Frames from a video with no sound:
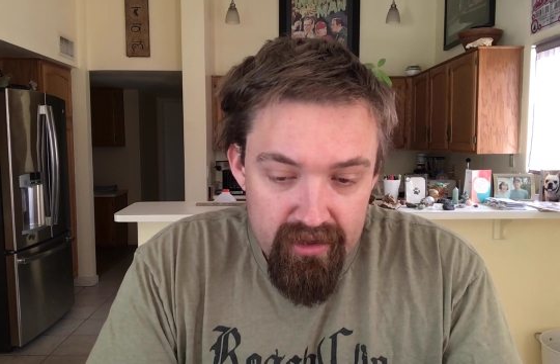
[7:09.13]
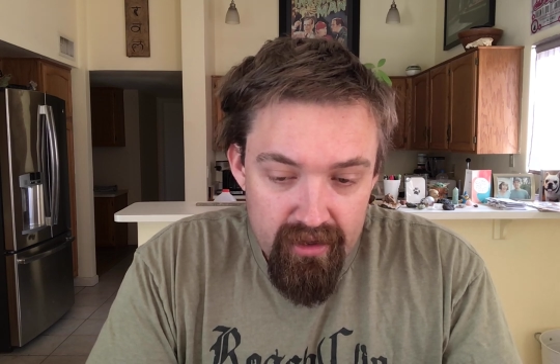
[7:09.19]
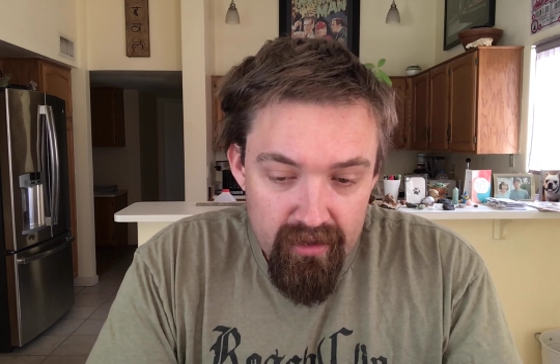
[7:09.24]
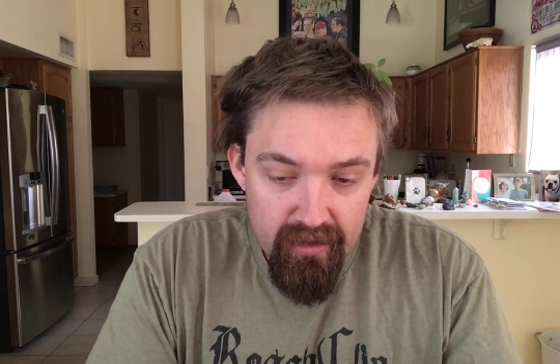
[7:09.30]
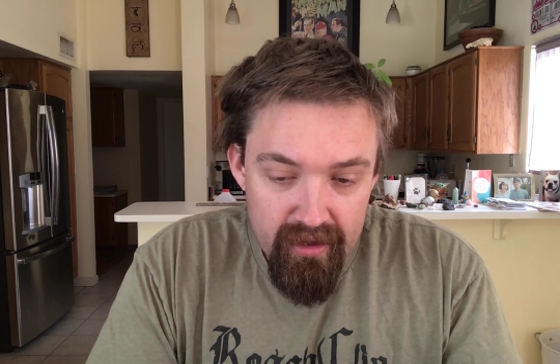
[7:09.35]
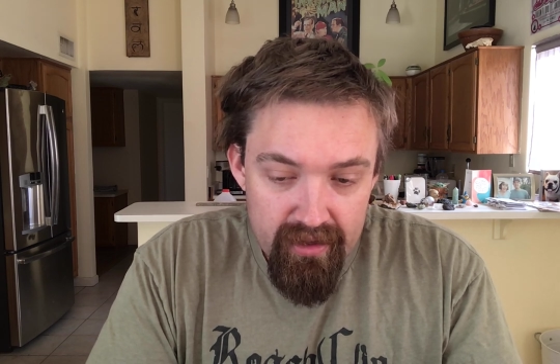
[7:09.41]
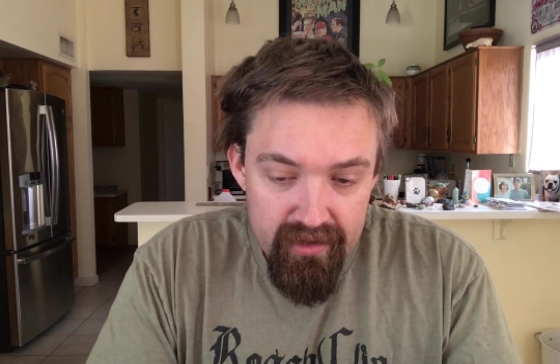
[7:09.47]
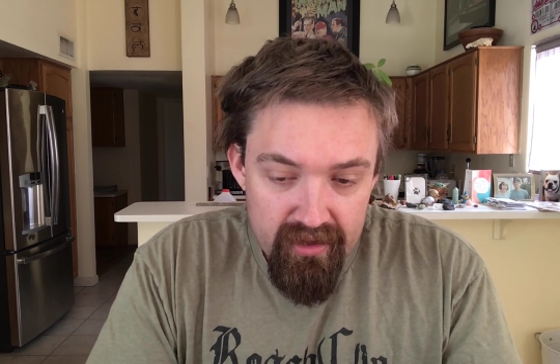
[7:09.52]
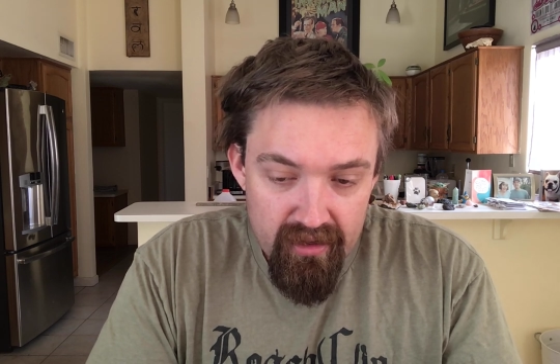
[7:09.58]

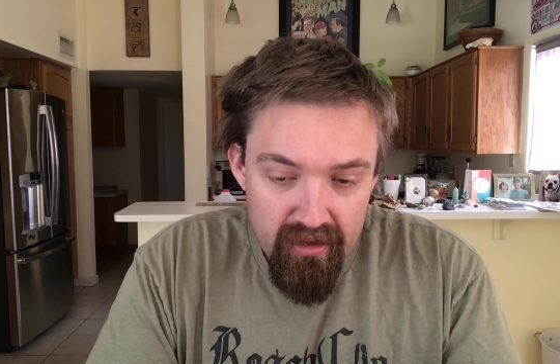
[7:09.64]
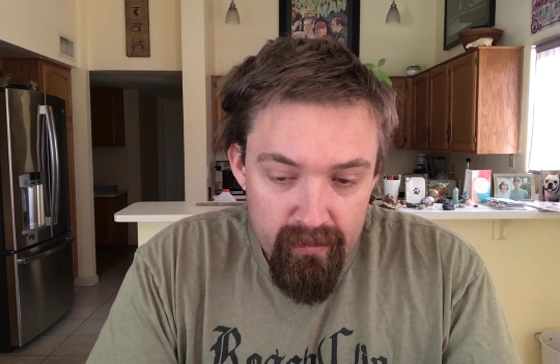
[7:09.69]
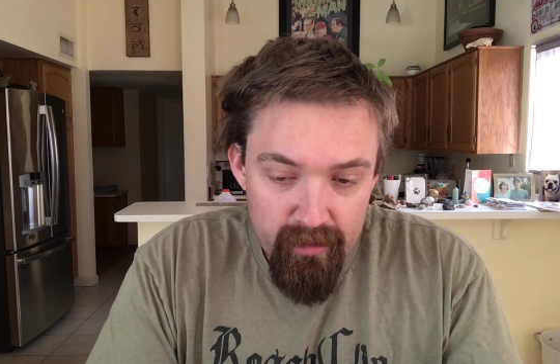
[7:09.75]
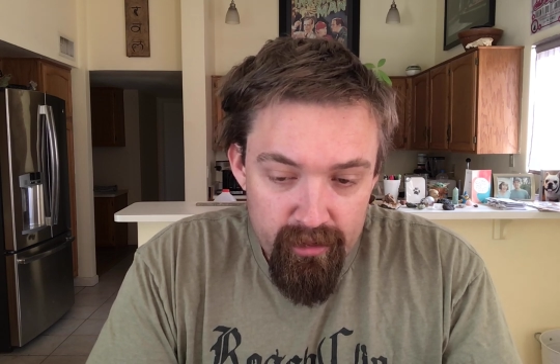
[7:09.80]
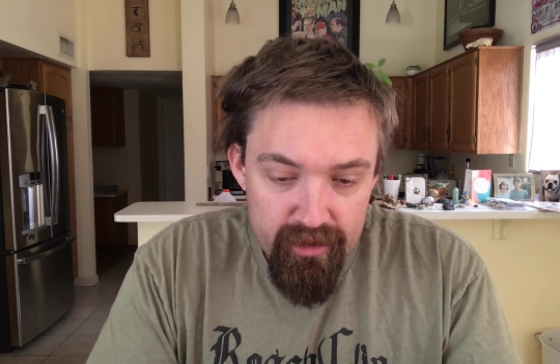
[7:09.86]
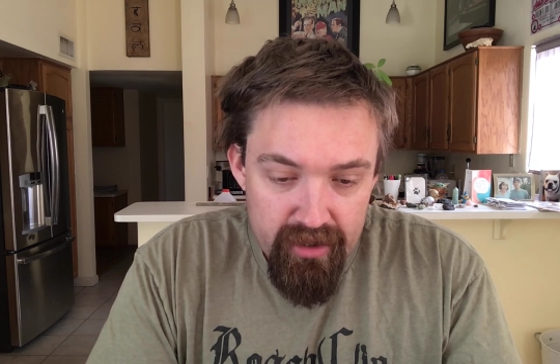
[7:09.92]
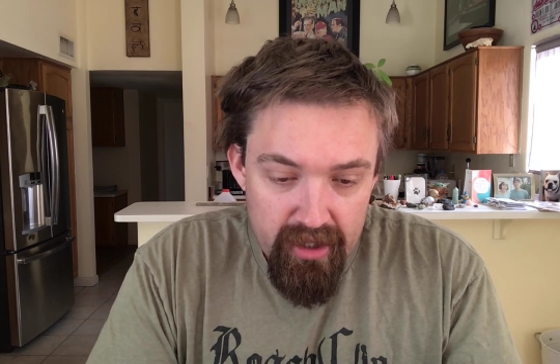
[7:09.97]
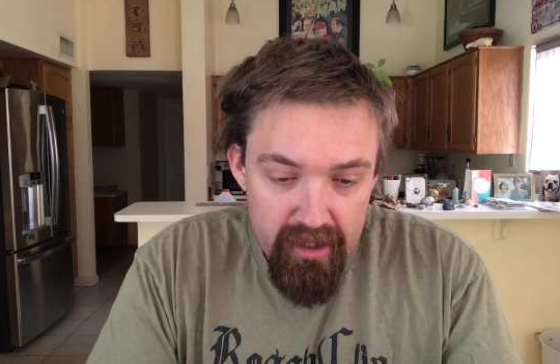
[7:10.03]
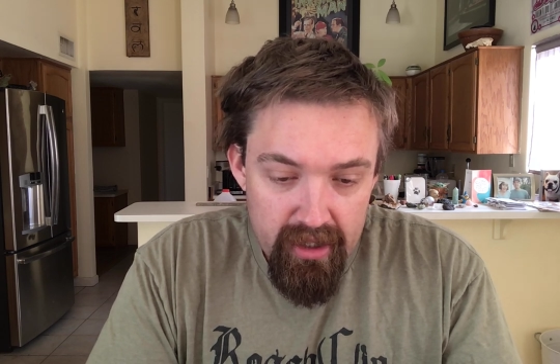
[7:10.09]
students, and
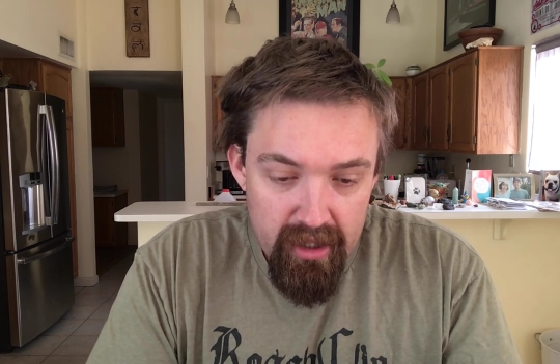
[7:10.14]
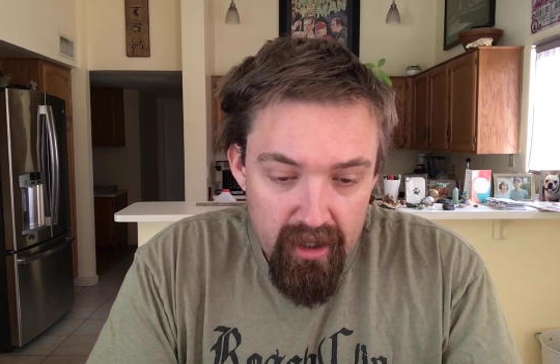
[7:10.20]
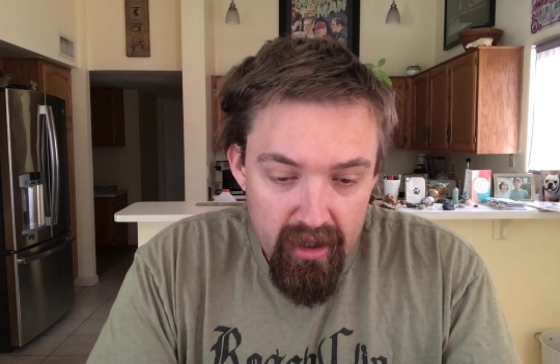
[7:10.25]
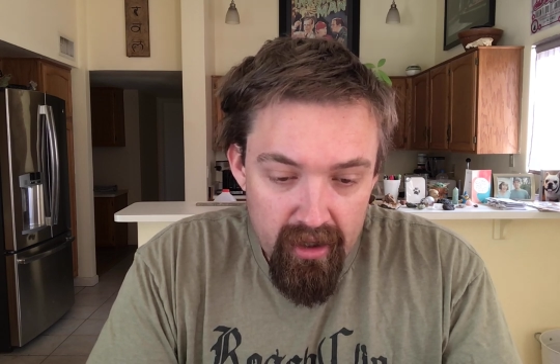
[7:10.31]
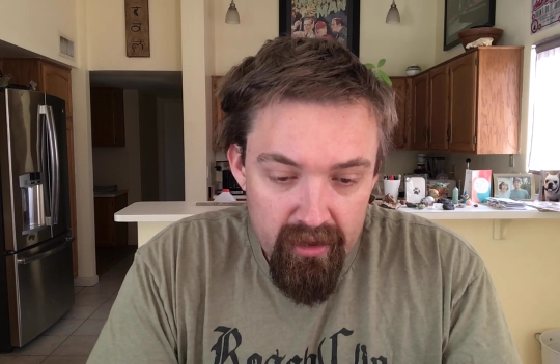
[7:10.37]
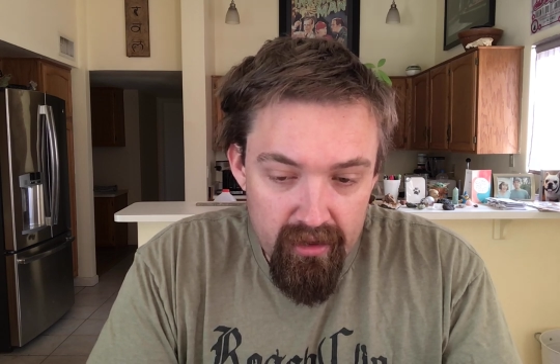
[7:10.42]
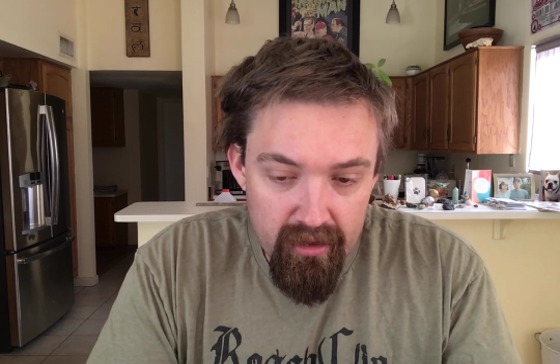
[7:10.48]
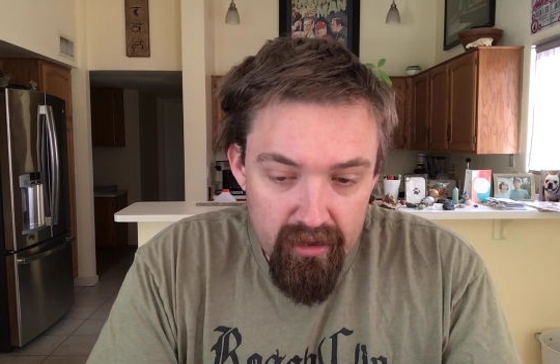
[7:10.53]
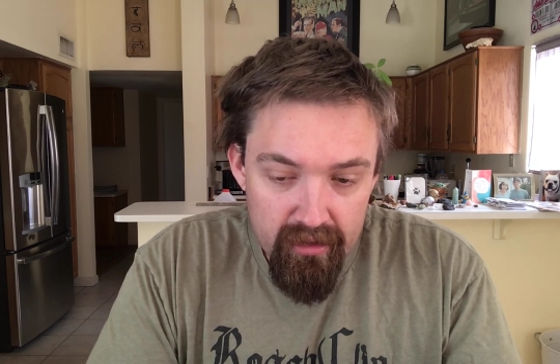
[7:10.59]
almost any
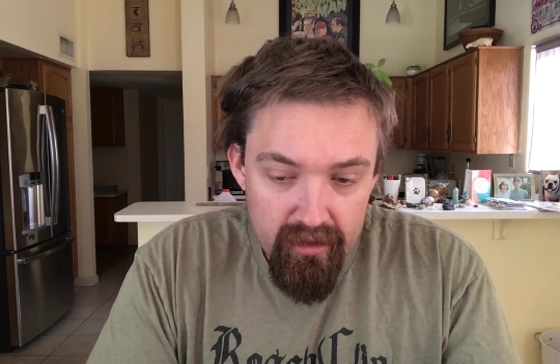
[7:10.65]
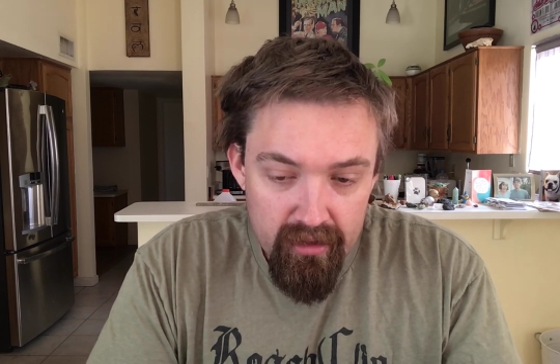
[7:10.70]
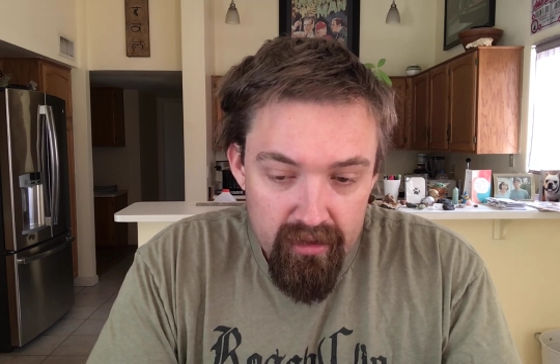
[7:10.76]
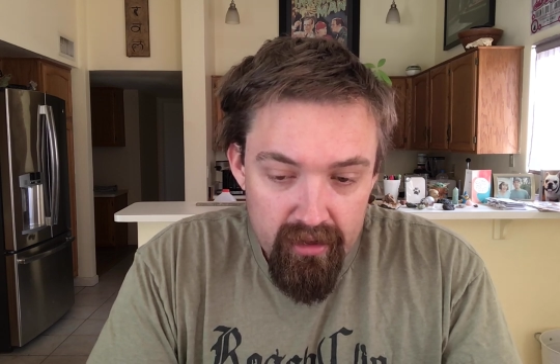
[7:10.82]
other